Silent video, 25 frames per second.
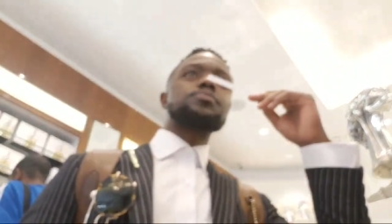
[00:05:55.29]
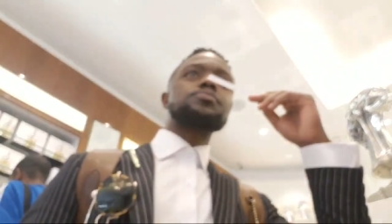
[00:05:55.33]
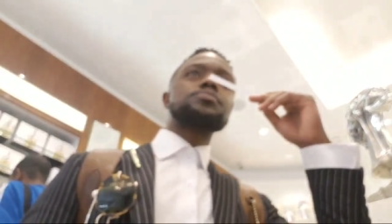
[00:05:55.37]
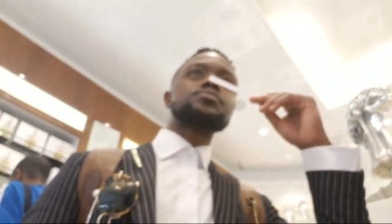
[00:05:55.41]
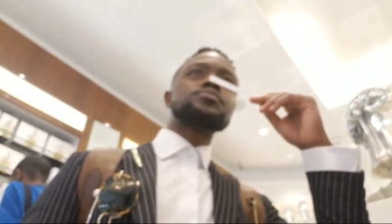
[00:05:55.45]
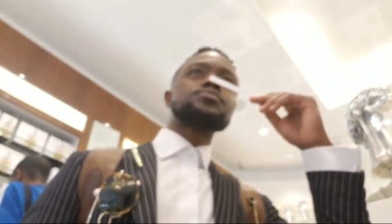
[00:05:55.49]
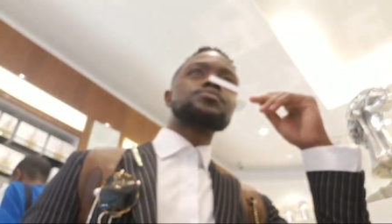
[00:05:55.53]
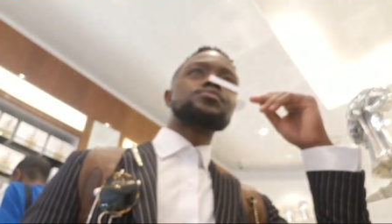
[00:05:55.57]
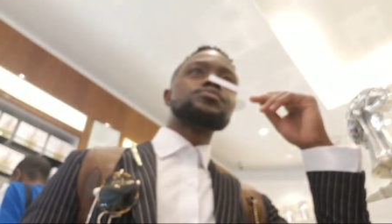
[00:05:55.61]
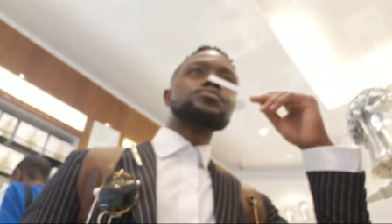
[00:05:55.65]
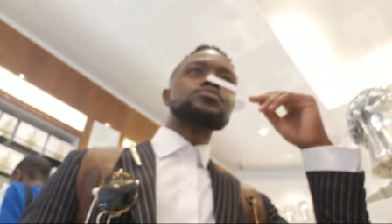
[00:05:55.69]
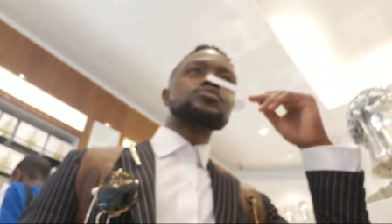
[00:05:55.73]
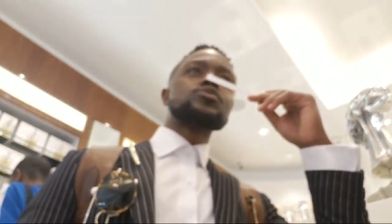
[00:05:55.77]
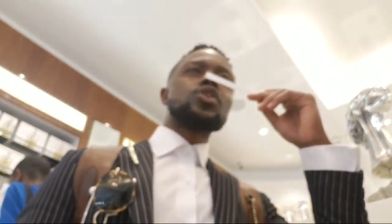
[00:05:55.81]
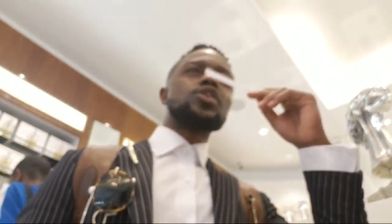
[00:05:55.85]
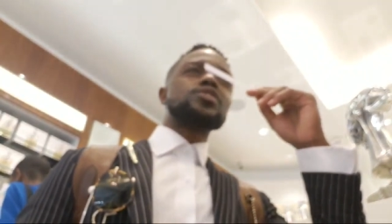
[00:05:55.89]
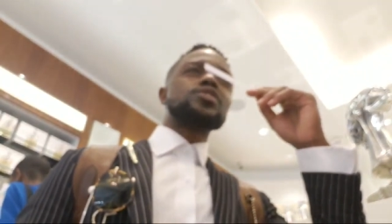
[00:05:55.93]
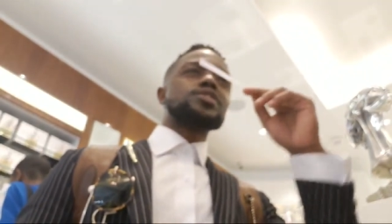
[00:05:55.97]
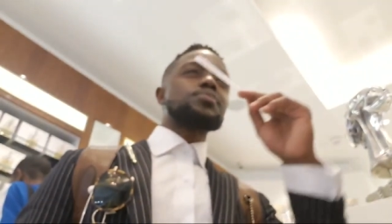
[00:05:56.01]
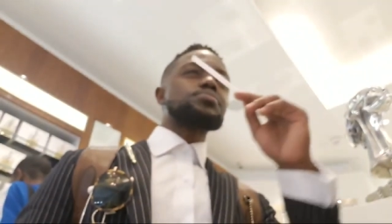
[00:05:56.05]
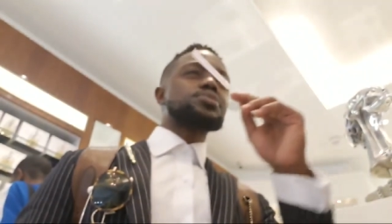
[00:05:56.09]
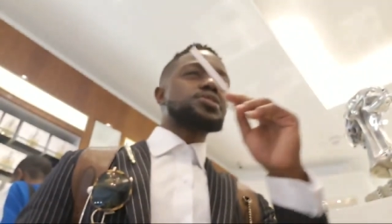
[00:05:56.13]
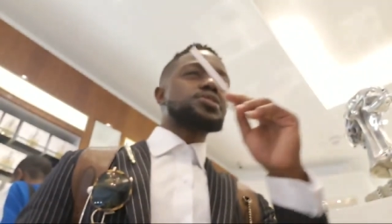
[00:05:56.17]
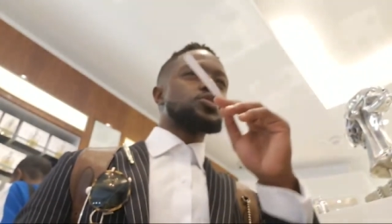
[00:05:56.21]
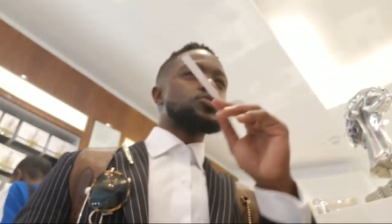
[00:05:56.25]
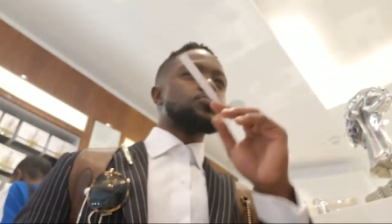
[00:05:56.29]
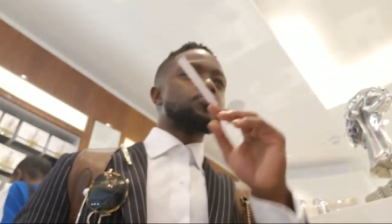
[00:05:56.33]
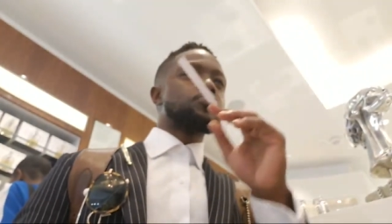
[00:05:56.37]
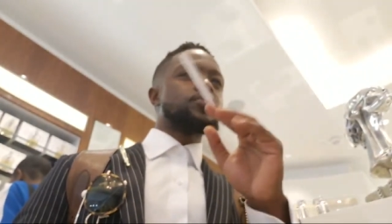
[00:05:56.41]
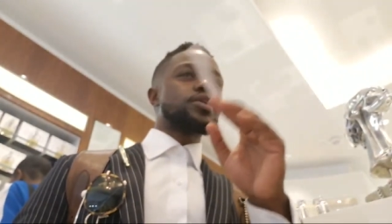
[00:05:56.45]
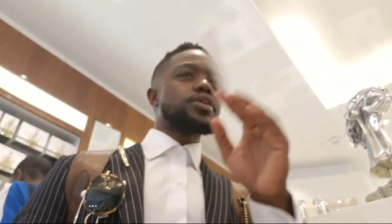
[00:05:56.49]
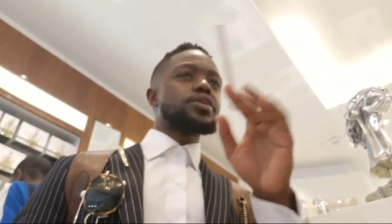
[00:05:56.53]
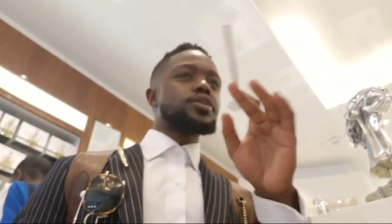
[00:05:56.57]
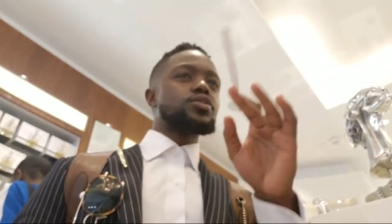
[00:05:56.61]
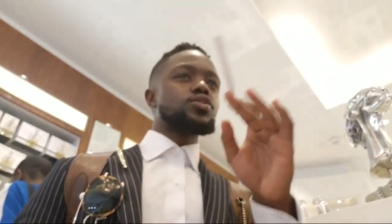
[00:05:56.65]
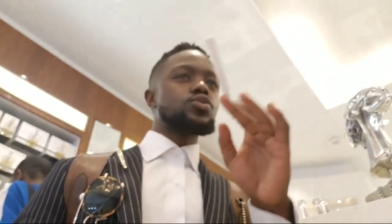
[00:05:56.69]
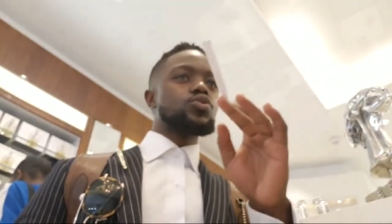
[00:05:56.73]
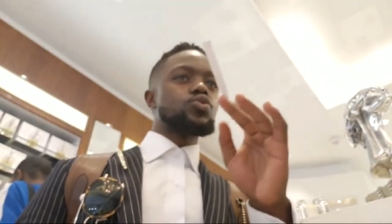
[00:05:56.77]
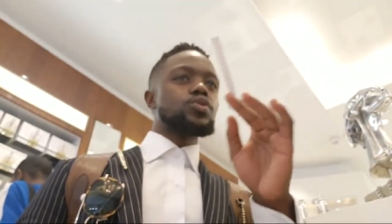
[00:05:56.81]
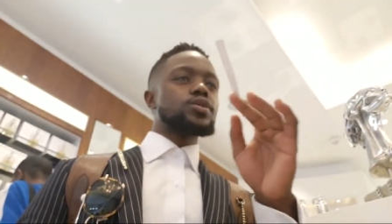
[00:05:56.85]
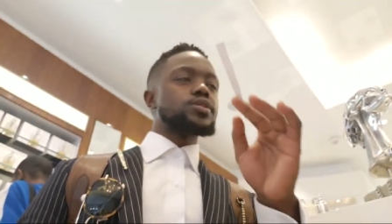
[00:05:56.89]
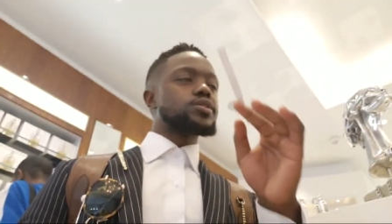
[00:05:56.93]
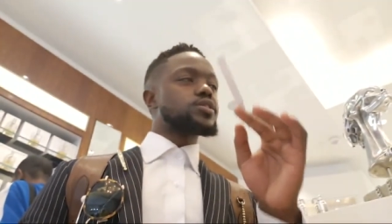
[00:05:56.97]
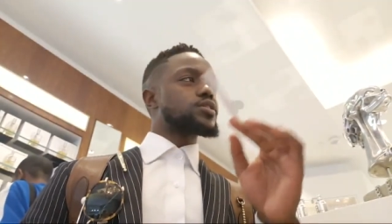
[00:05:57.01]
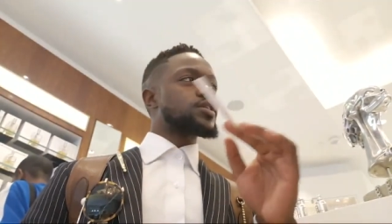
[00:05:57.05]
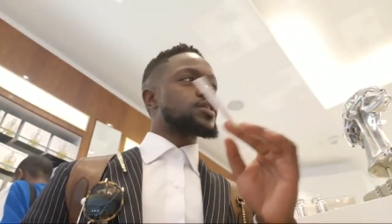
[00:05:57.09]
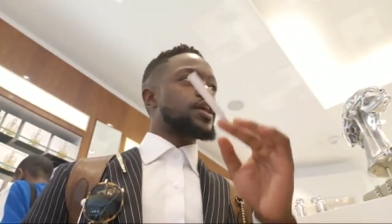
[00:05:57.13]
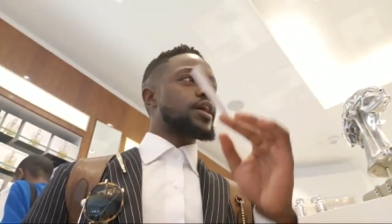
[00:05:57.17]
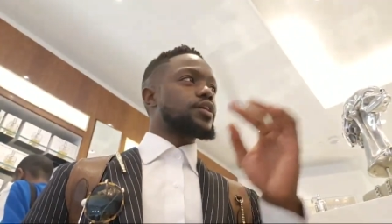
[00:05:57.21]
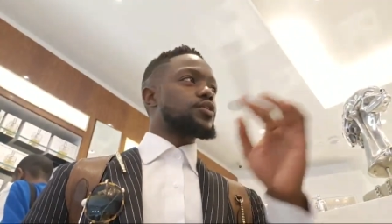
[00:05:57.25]
because I'm still pretty new
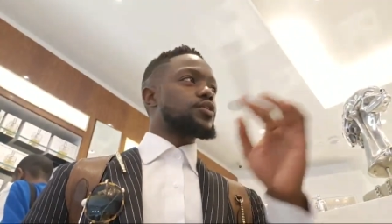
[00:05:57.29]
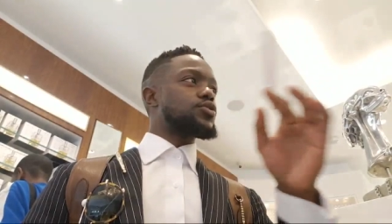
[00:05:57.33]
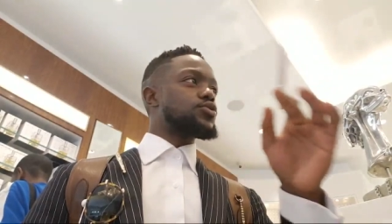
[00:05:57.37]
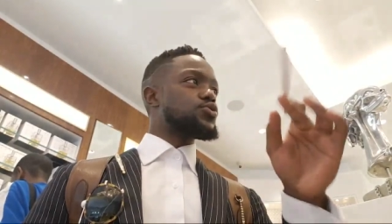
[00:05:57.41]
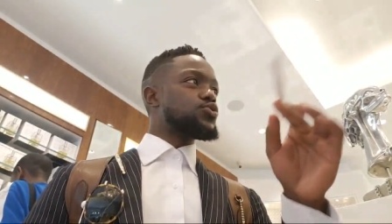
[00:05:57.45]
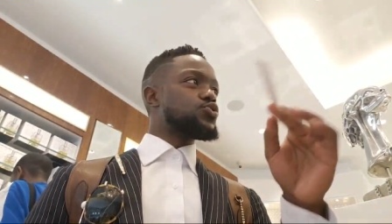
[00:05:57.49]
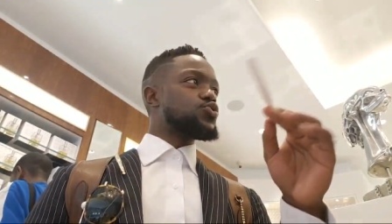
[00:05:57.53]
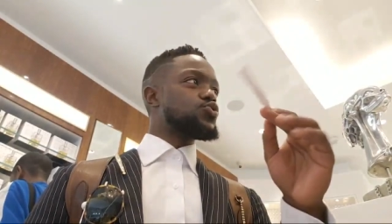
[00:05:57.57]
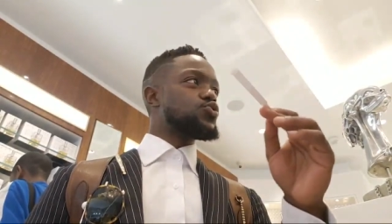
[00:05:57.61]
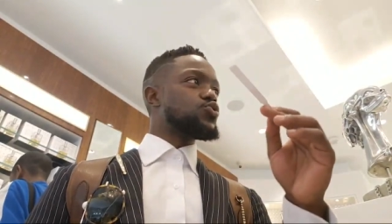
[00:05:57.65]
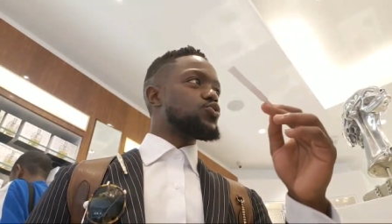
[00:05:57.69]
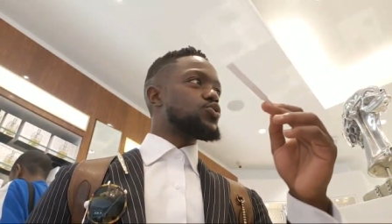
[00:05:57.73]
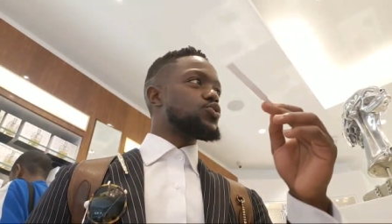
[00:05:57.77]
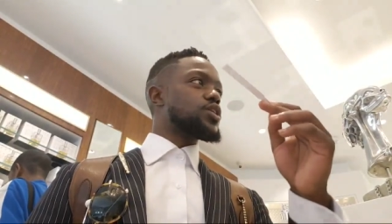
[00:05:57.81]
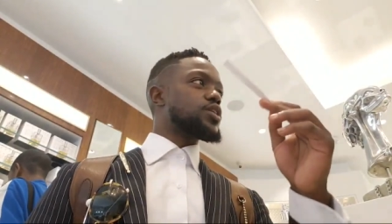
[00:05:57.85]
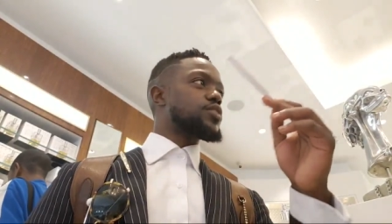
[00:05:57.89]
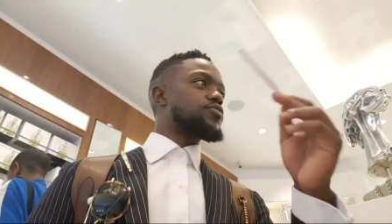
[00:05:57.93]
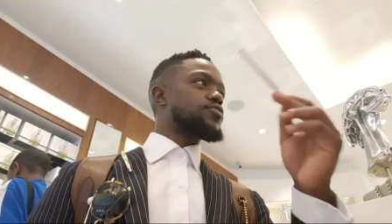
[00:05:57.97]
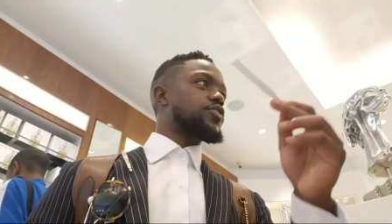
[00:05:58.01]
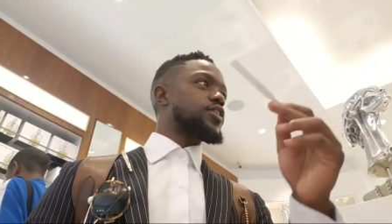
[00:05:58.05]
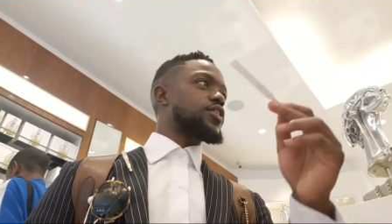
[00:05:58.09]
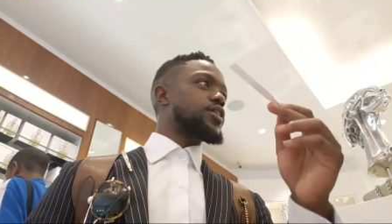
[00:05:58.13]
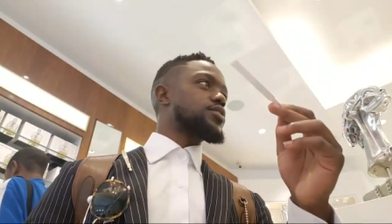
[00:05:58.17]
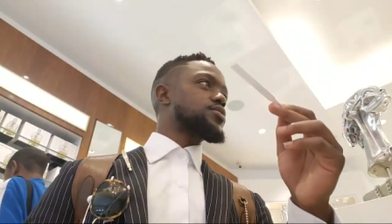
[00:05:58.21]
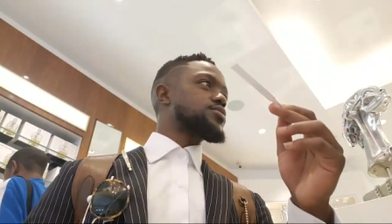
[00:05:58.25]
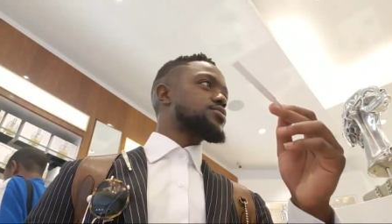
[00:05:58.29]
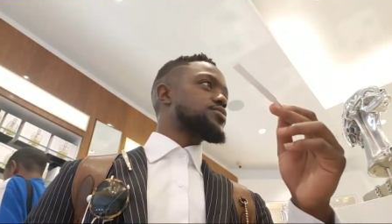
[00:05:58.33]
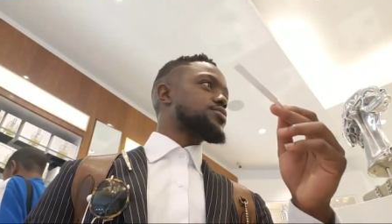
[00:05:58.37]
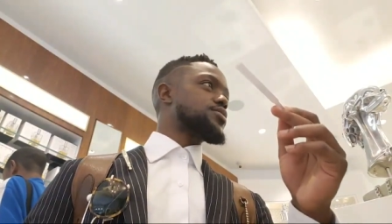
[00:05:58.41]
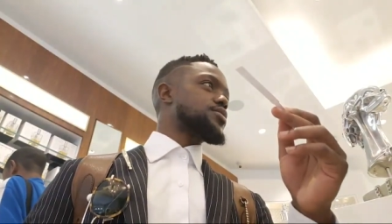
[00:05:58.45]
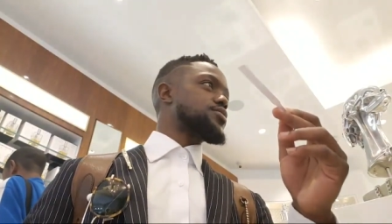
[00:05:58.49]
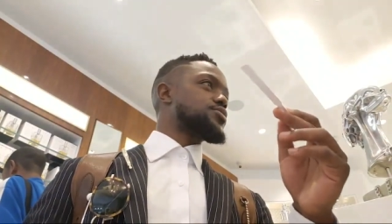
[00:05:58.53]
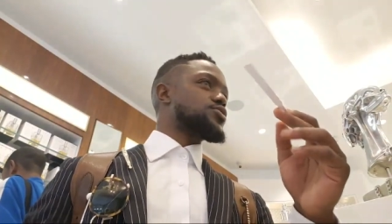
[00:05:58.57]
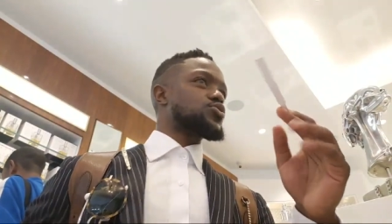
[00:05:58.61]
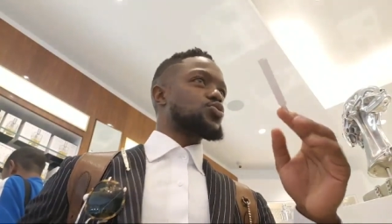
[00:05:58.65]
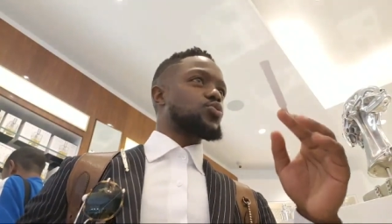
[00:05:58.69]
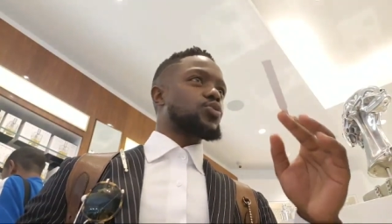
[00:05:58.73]
into like oud and frankincense.